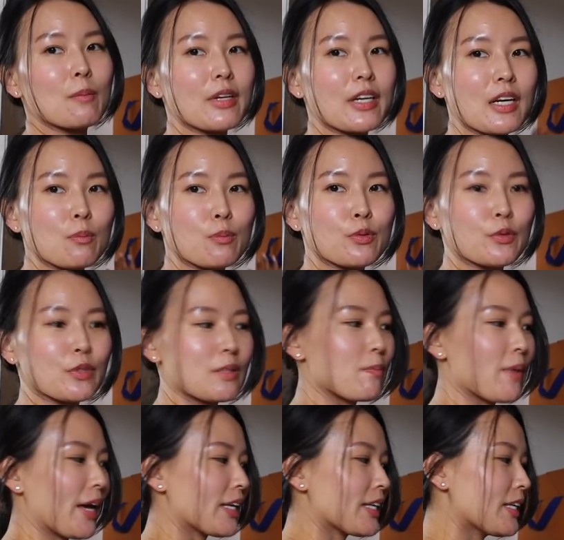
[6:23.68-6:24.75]
I'm gonna put
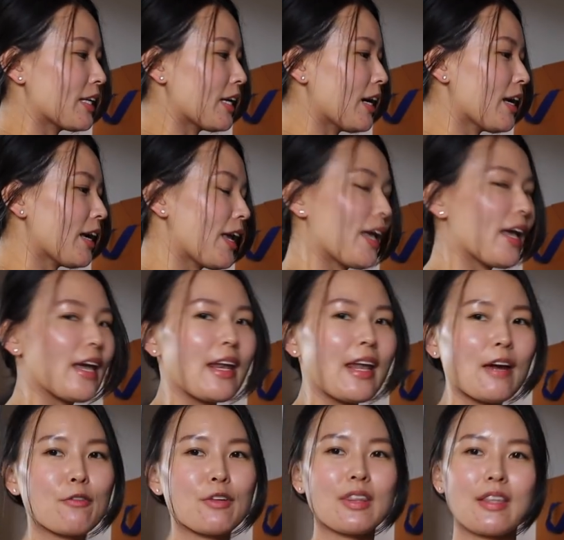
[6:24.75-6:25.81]
back here, and
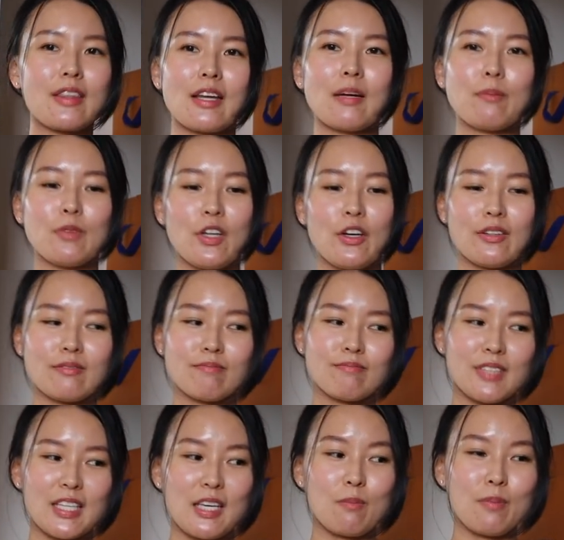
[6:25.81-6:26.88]
everything that I'm not
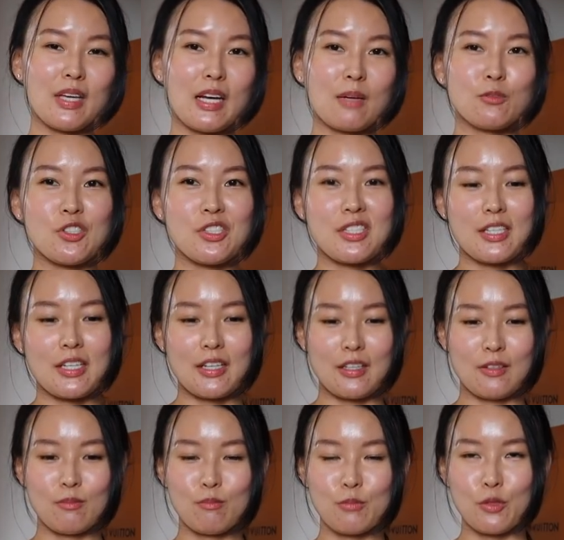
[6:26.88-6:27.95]
keeping, I'm just
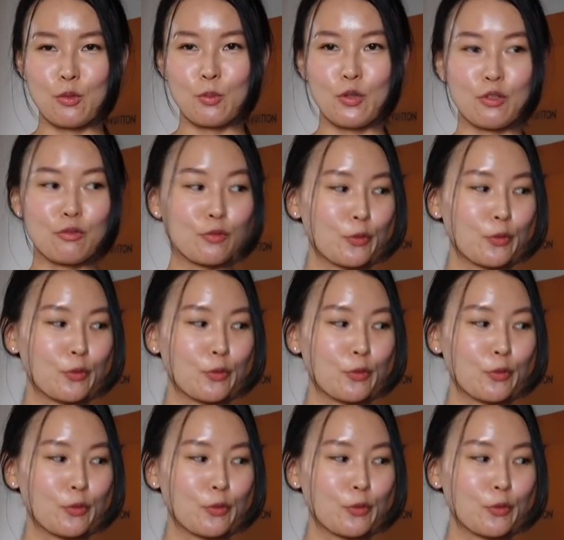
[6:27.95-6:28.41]
gonna put them on the